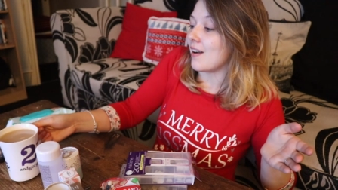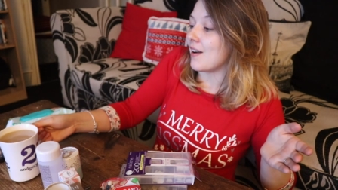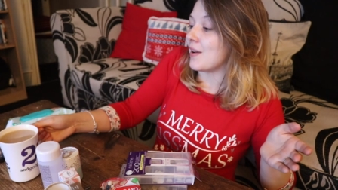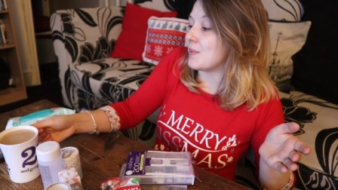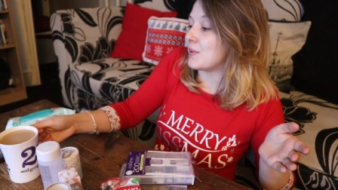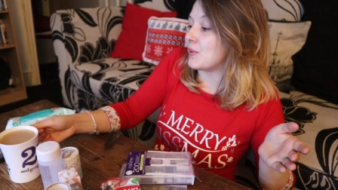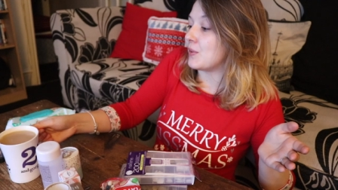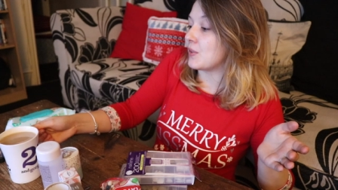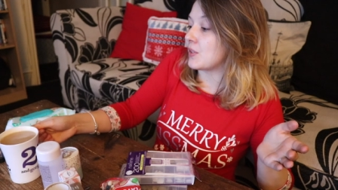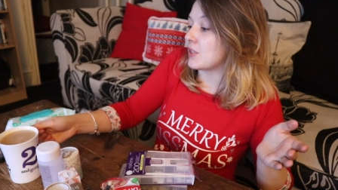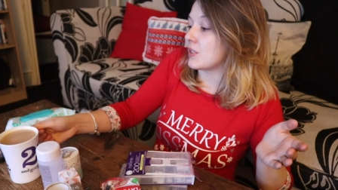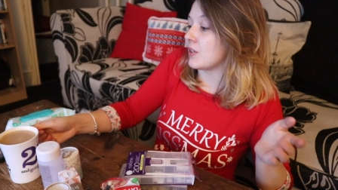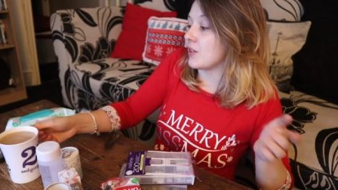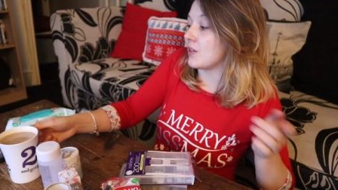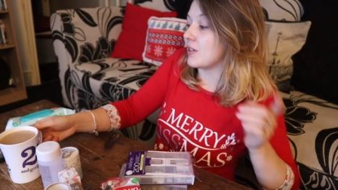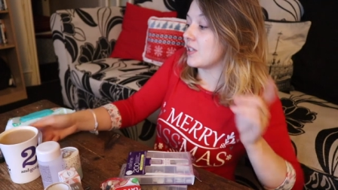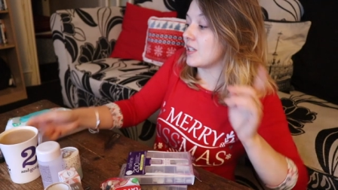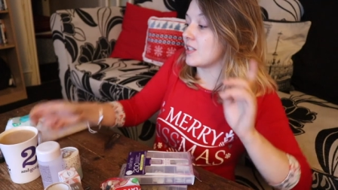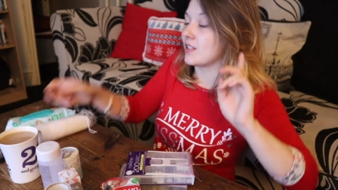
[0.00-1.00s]
I'm
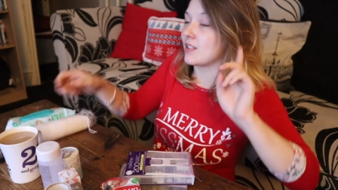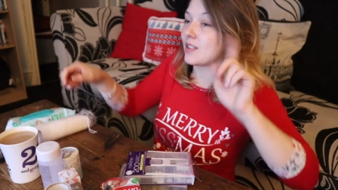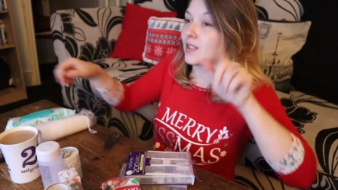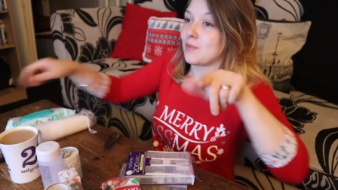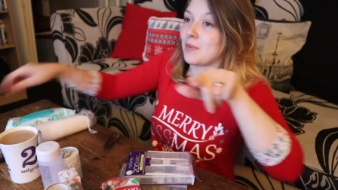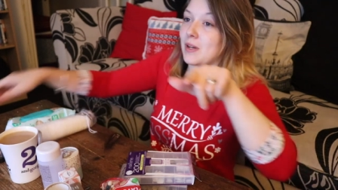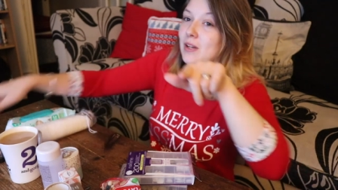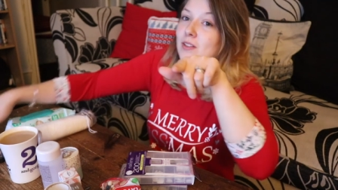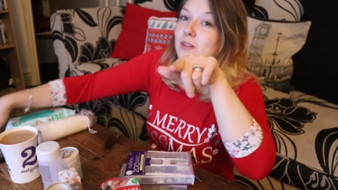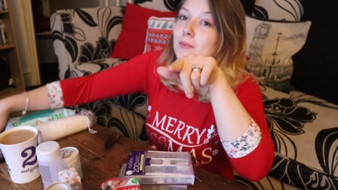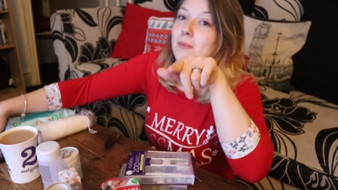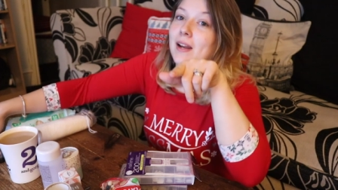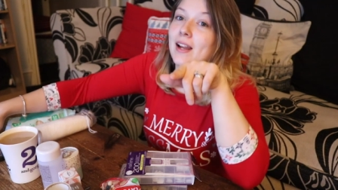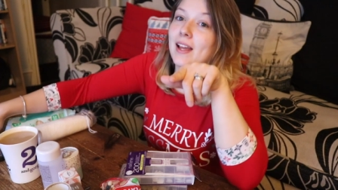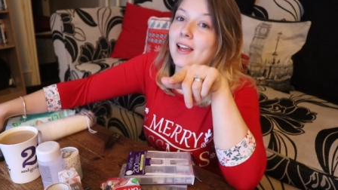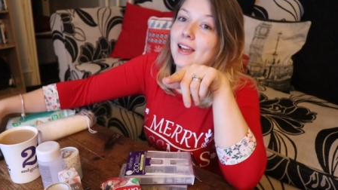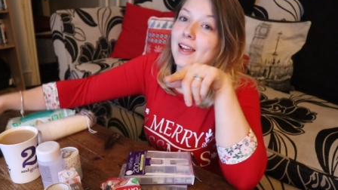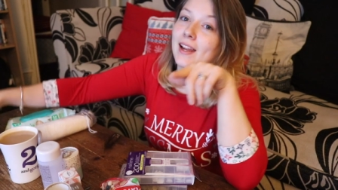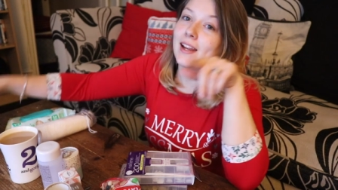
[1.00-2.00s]
also just about to
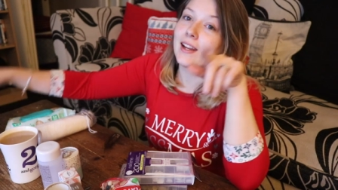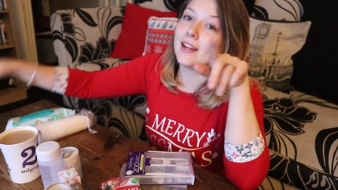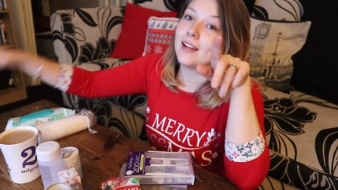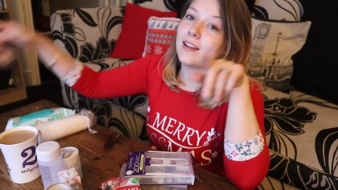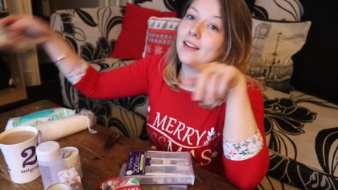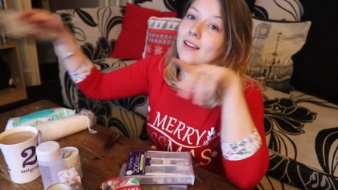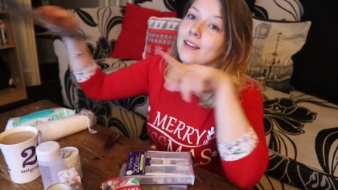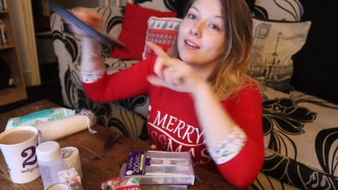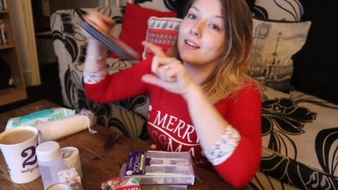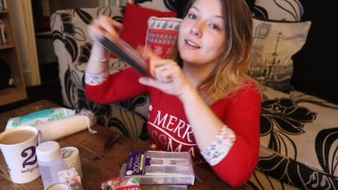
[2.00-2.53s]
play